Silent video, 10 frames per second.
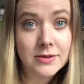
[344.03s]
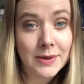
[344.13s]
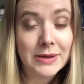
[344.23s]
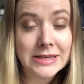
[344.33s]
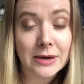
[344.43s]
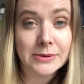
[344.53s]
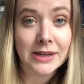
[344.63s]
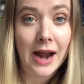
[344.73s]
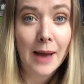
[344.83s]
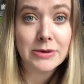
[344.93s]
something terrible is
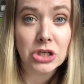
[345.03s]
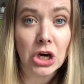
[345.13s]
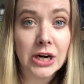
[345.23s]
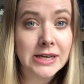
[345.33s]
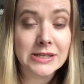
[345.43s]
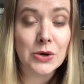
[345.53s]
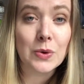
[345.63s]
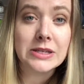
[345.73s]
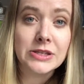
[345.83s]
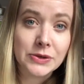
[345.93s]
going to happen to her. He doesn't know
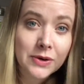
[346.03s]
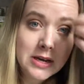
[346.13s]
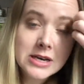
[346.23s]
what to do.